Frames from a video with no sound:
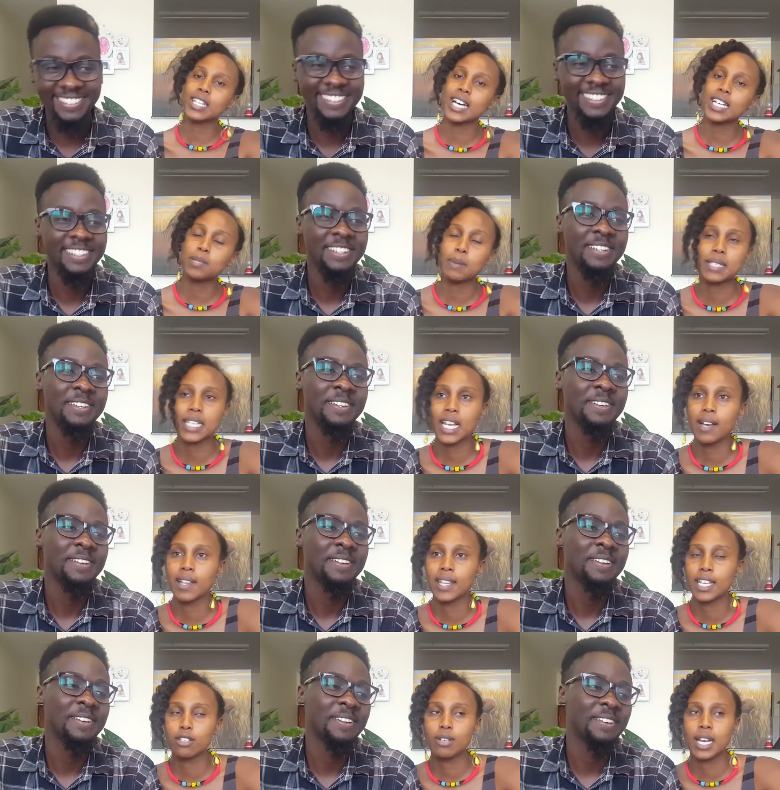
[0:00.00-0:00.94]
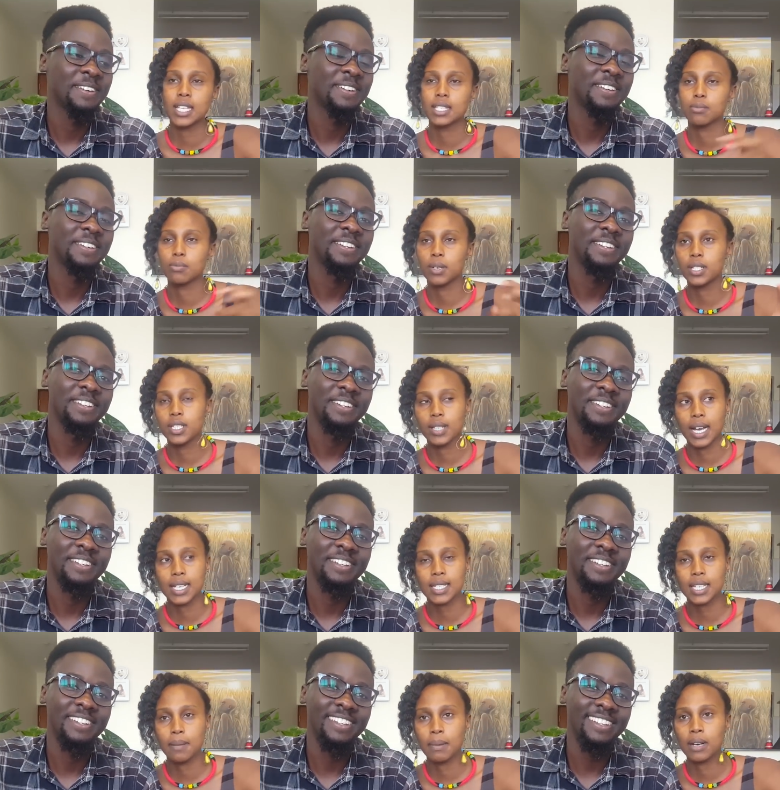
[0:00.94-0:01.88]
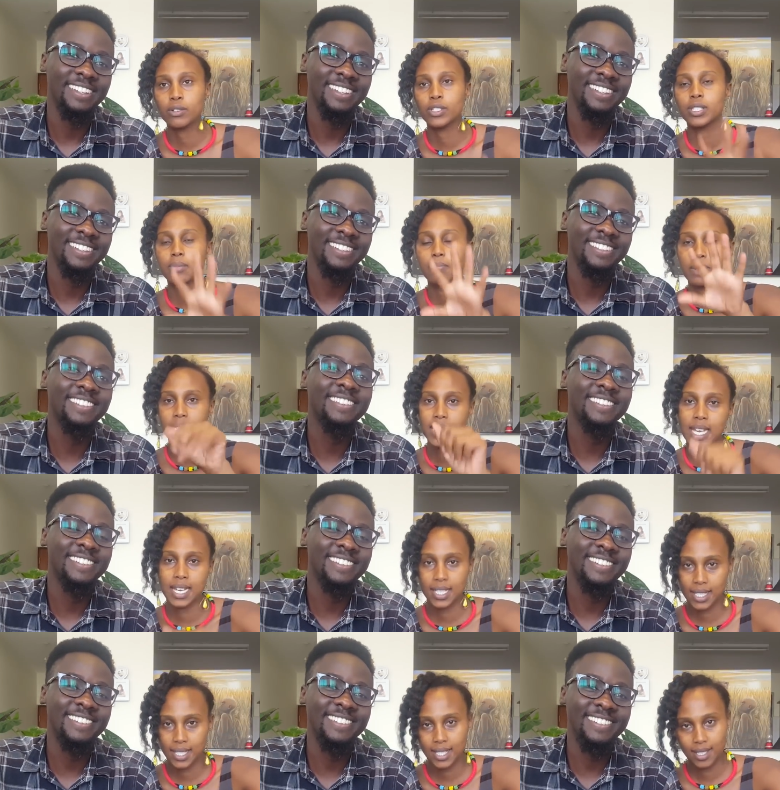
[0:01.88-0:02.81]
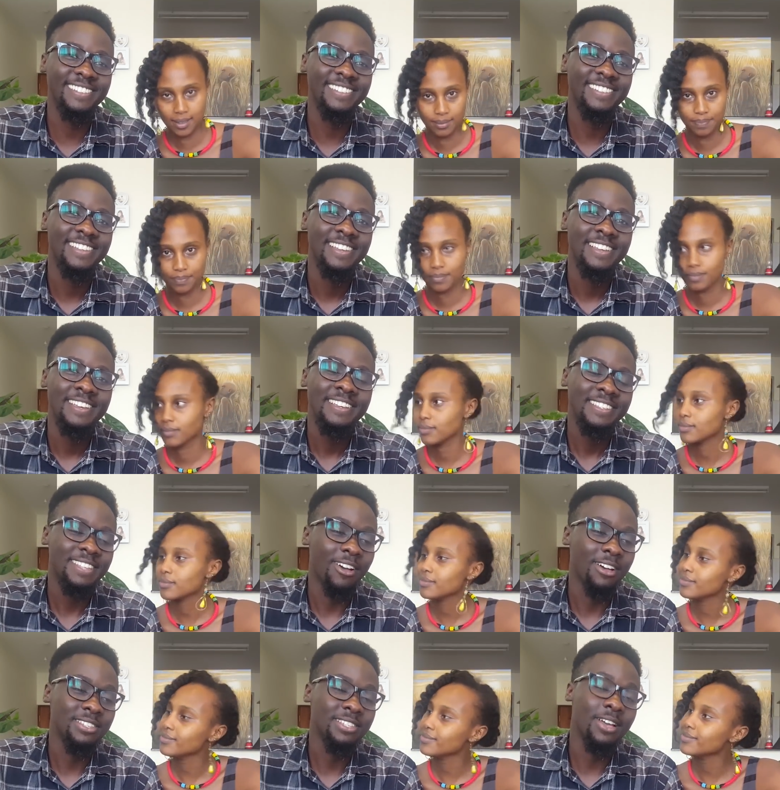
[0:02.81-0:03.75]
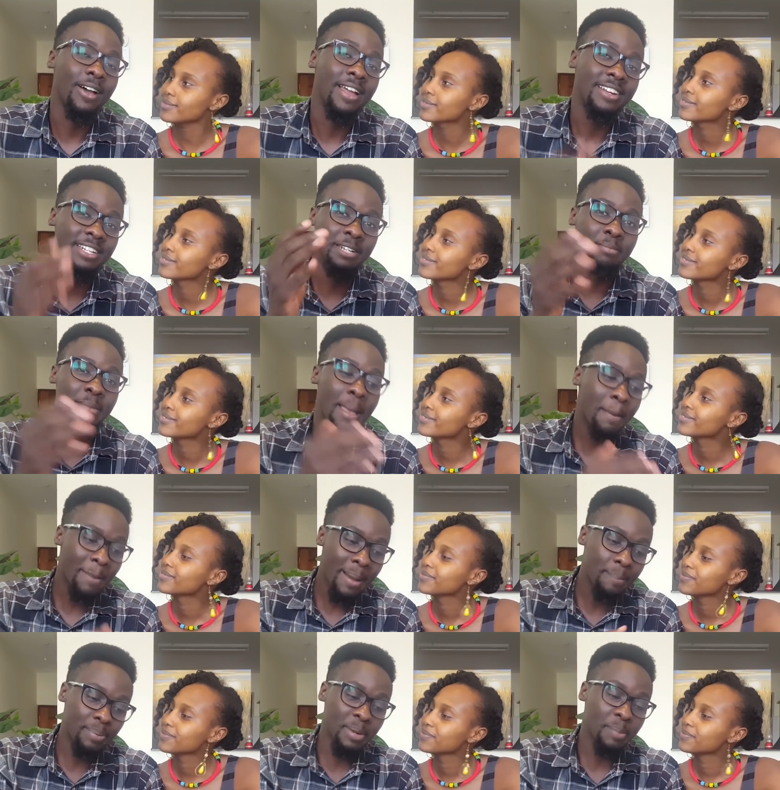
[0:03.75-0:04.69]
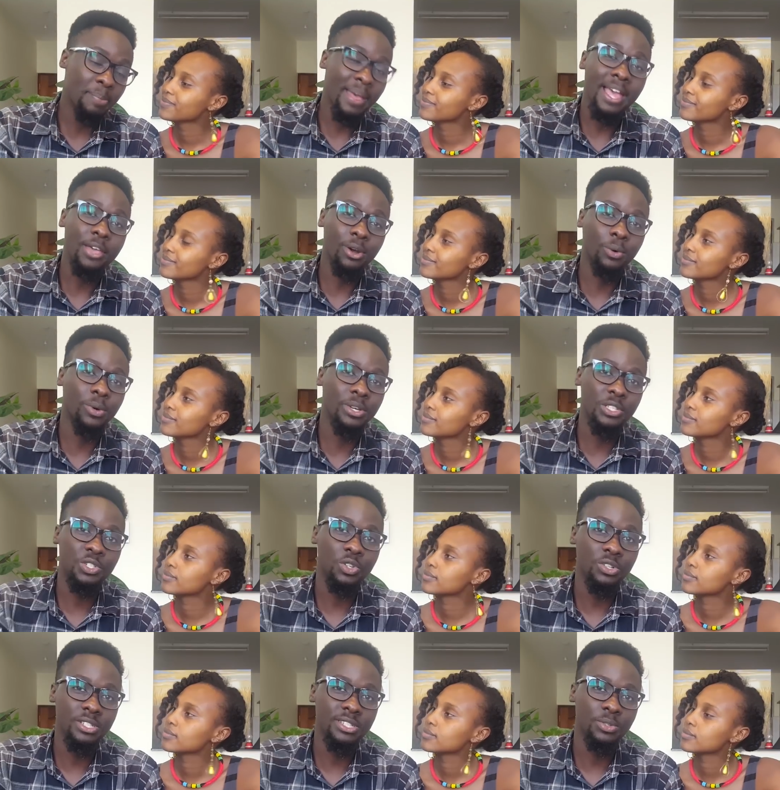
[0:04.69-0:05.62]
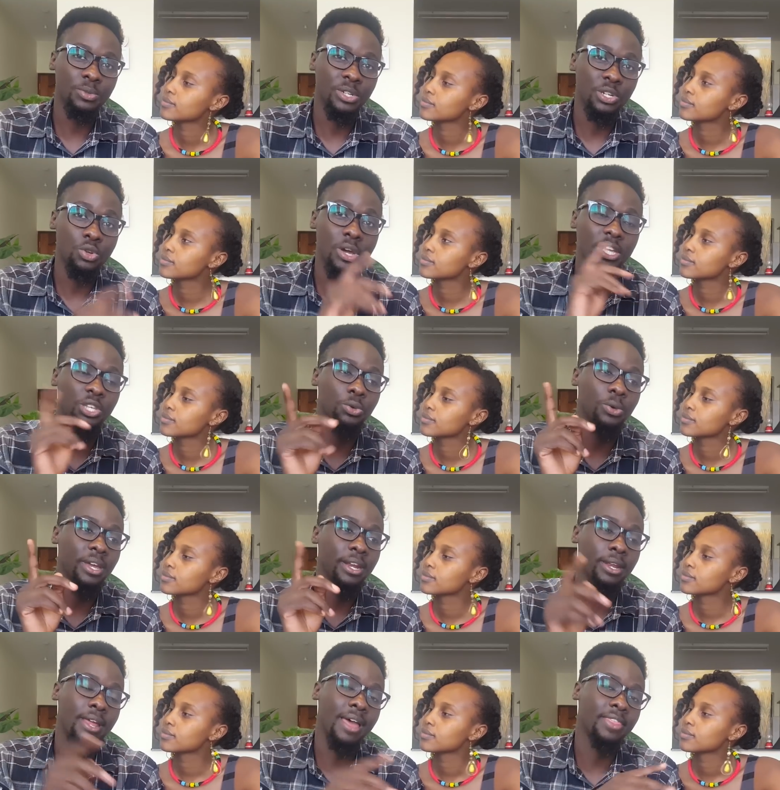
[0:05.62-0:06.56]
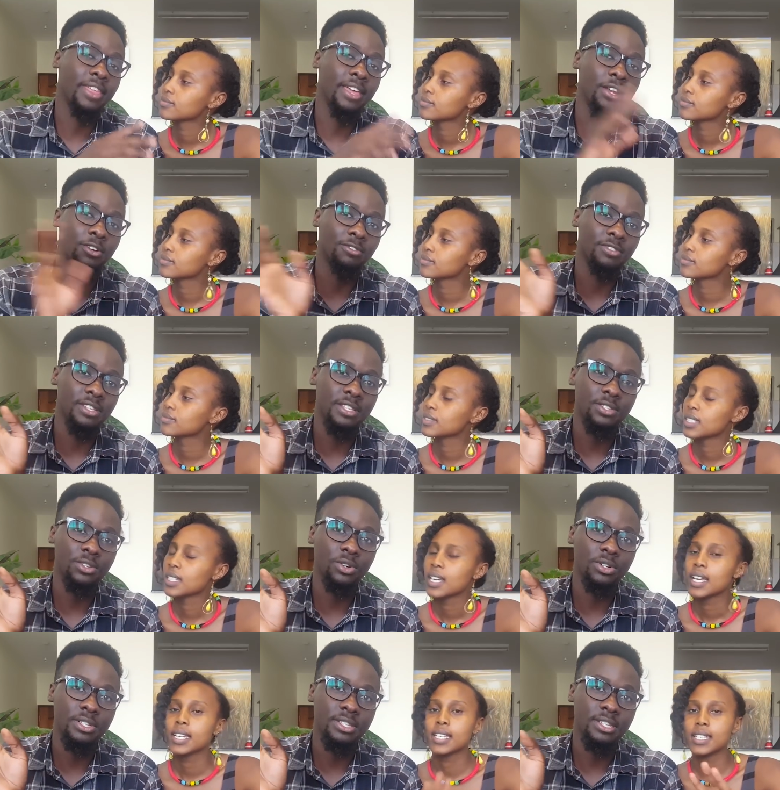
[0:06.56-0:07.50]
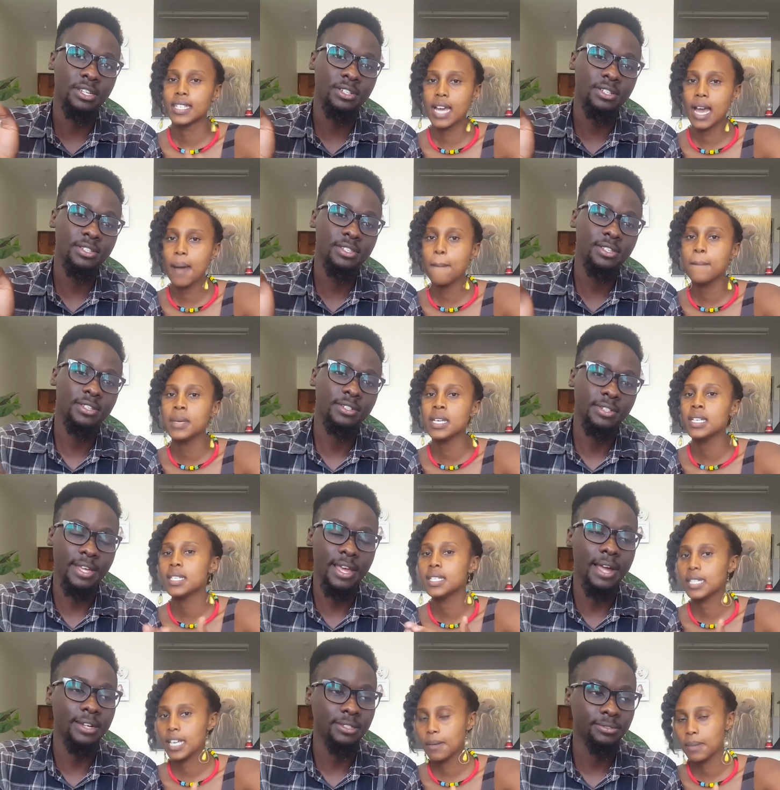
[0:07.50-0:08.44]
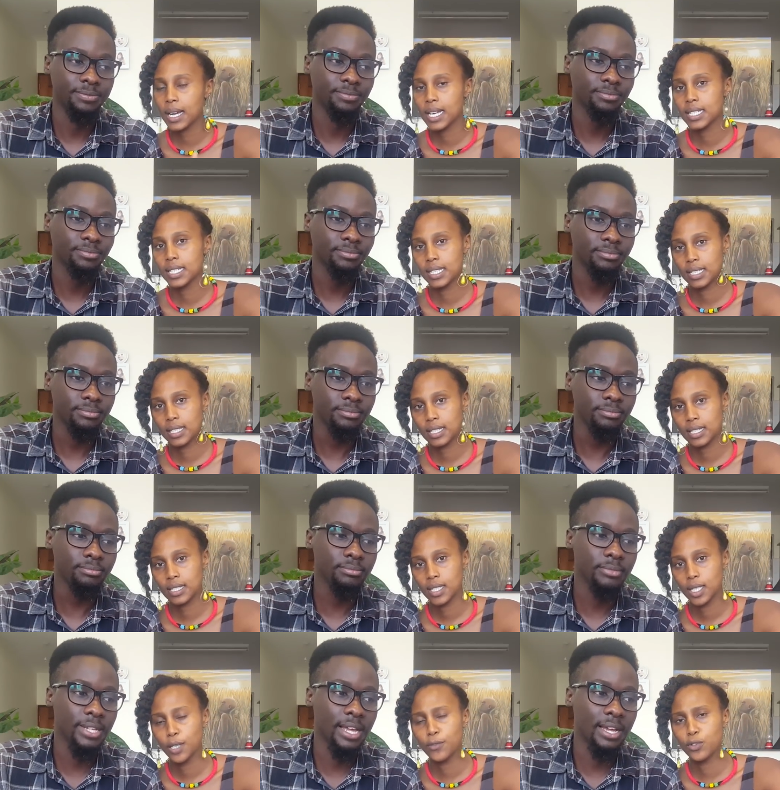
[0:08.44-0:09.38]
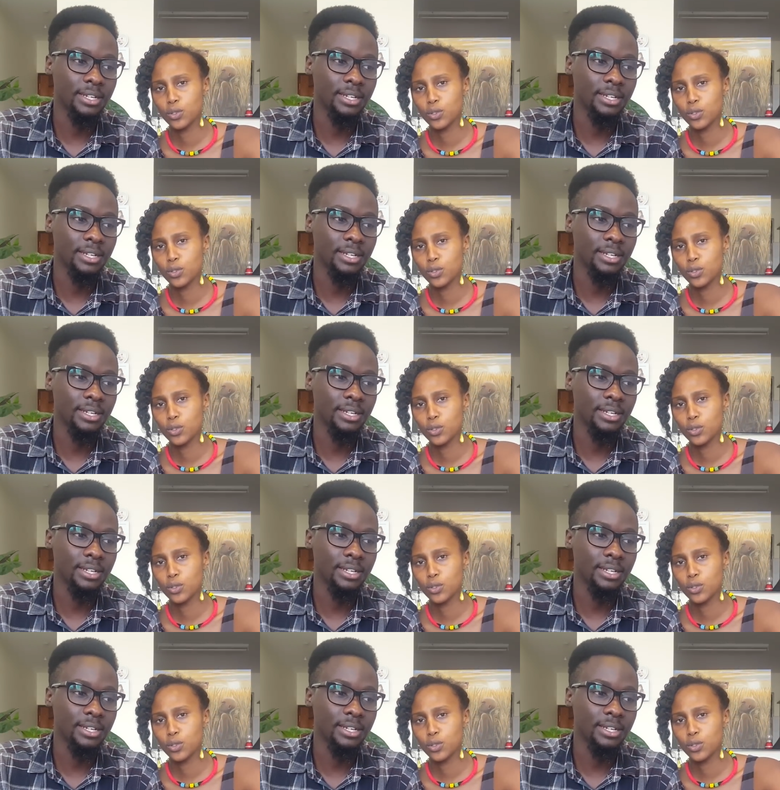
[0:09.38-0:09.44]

Speaker 1: that particular one that you guys want to ask about but yes
Speaker 2: and remember, prepare your questions. We'll do a Q&A at the end of this whole series. DM me, yeah. DM
Speaker 1: Curtis. If